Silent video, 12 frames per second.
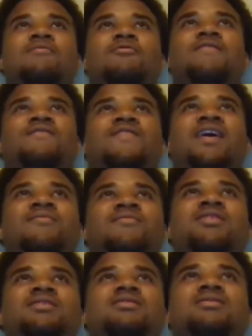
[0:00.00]
what
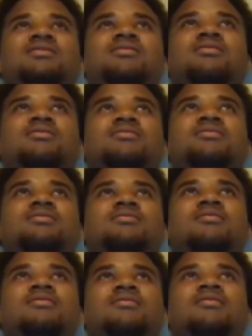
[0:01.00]
favorites.
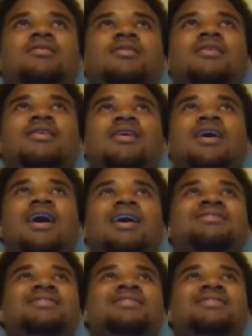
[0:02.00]
I